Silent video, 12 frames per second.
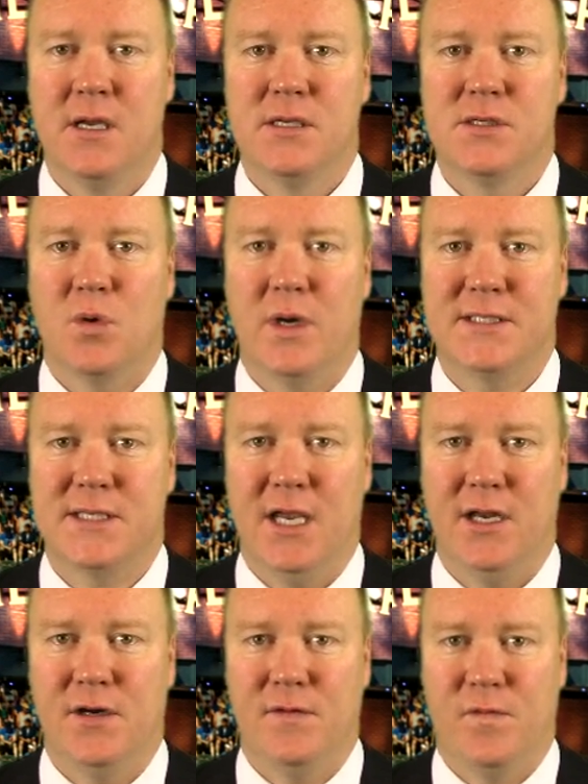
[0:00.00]
So once
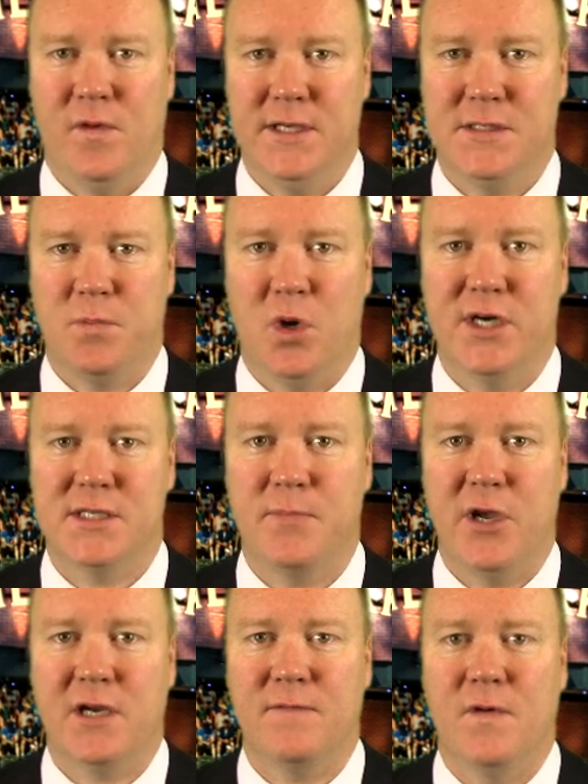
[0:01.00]
again, your free sports
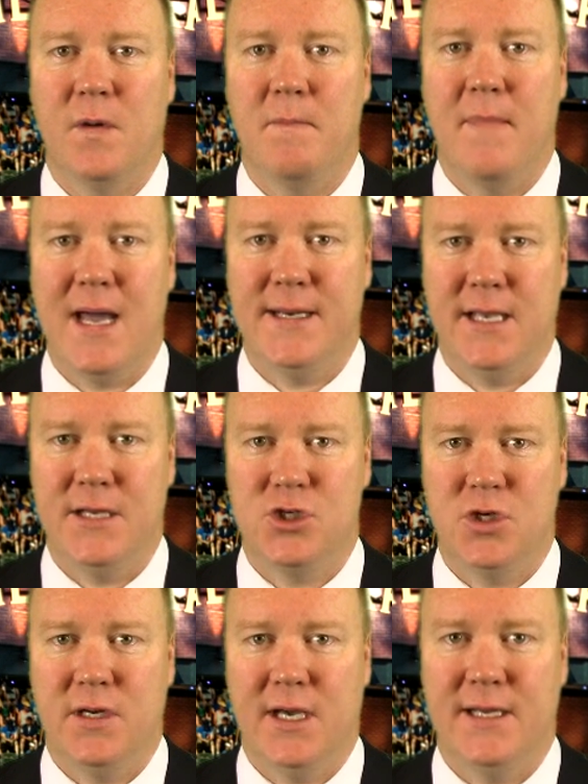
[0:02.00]
pick for Monday,
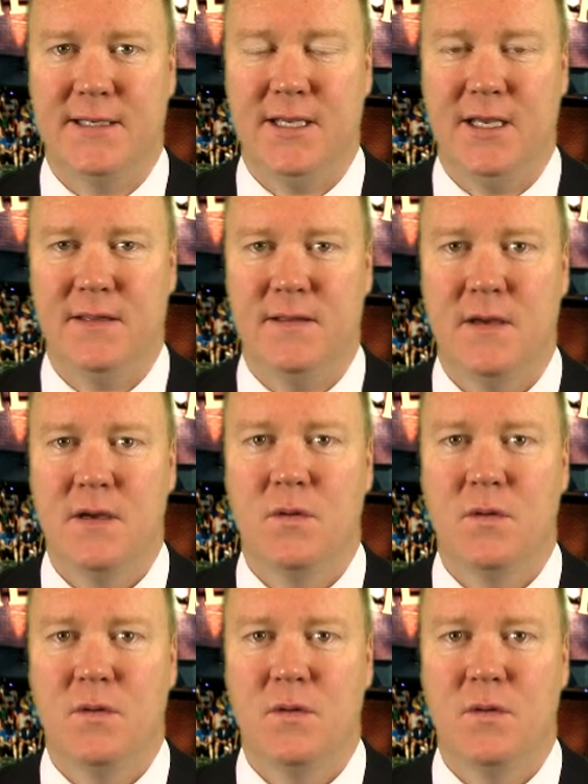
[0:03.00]
June 19th.